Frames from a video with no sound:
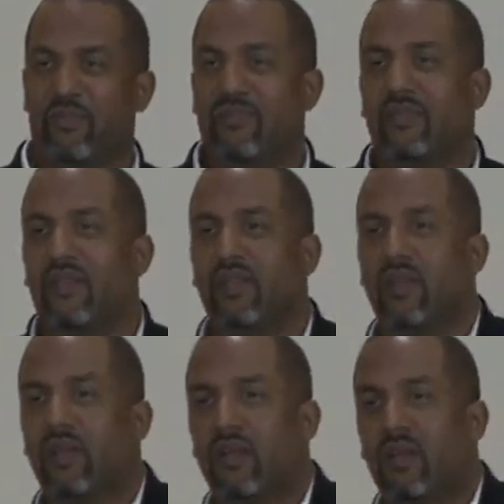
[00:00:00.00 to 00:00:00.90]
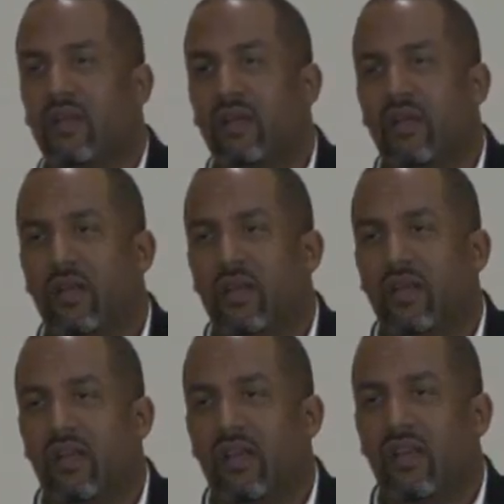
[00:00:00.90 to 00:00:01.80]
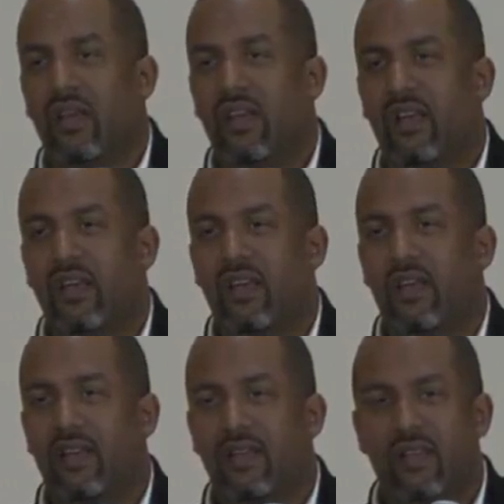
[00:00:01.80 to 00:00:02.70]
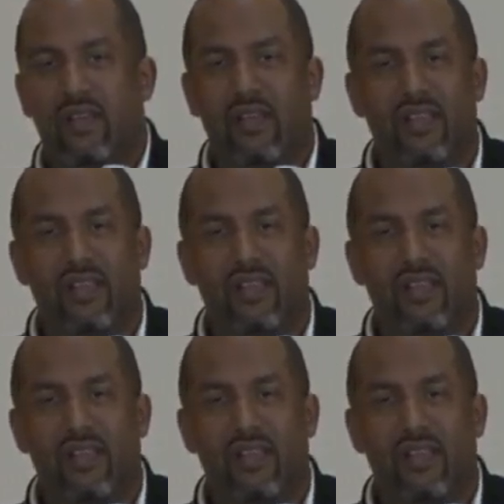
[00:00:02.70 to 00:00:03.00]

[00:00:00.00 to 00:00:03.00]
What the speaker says: (silence)